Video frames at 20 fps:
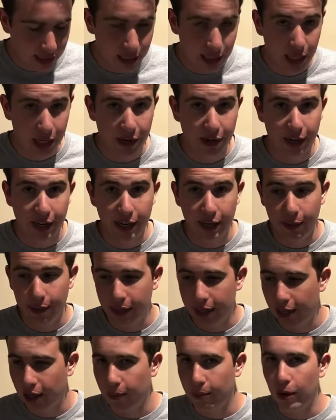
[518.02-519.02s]
Alright, here we
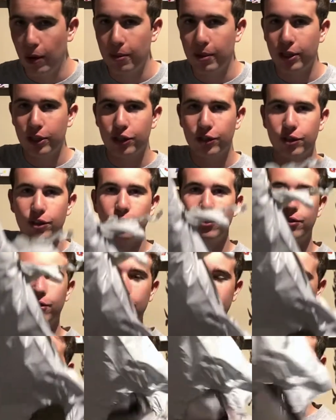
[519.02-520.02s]
go. Moment of truth.
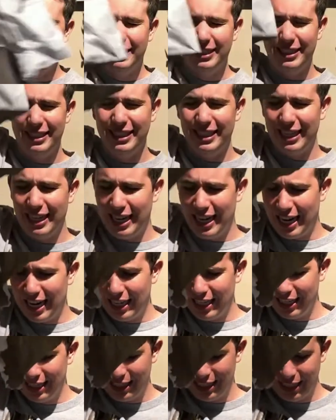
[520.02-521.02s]
I'm
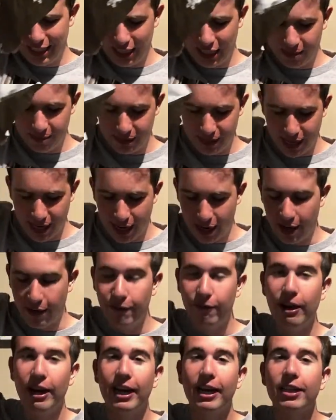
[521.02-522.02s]
scared. If
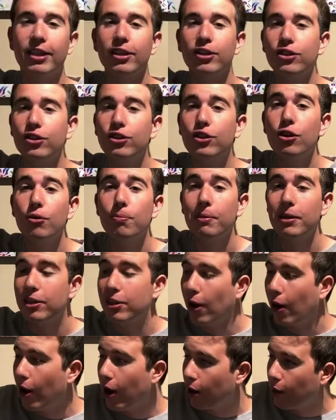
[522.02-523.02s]
I get the stupid
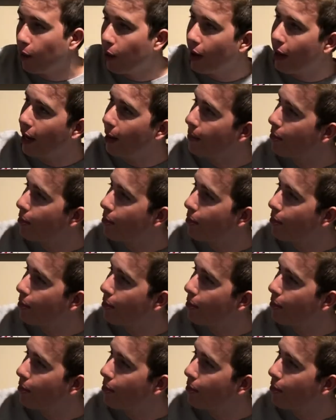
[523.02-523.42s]
dog one, I'm